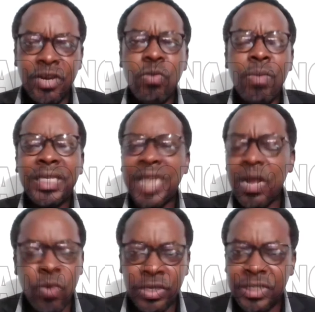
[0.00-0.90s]
no
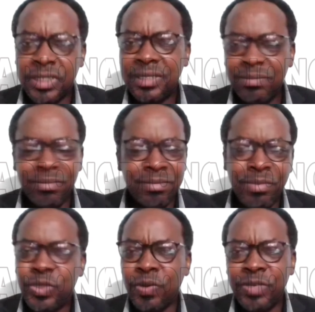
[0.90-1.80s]
matter what
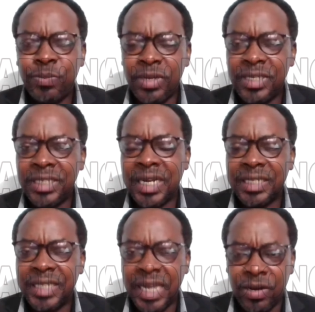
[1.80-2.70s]
most of these
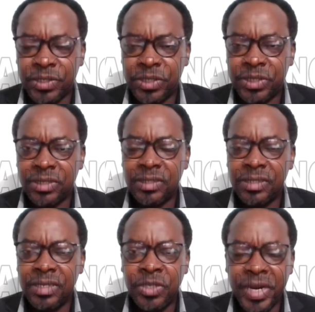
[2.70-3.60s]
politicians tell us
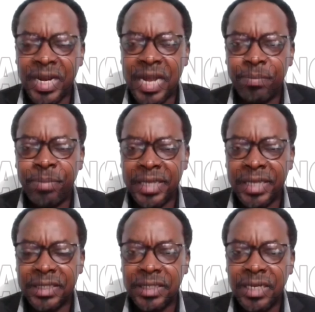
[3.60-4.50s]
during
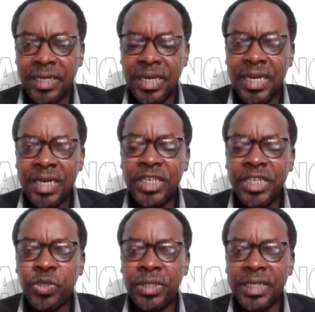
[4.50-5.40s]
campaigns, the
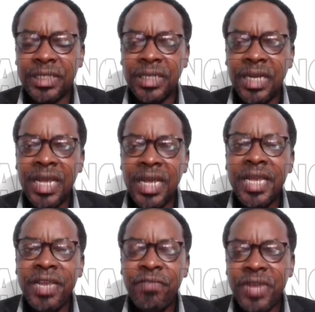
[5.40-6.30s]
truth is,
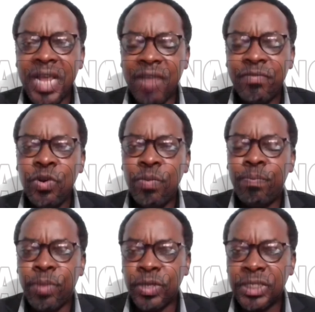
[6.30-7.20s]
if they have no
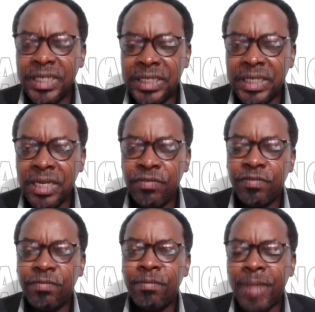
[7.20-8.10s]
positive
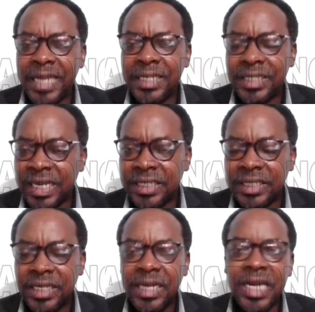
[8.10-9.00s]
mindset,
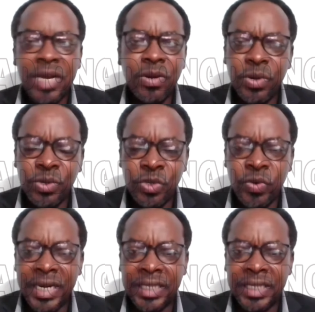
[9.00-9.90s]
they are not going to
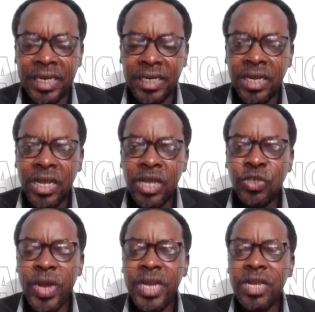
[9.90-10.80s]
do anything.
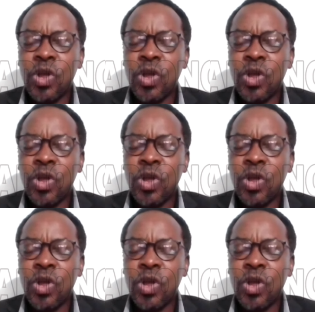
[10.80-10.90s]
So when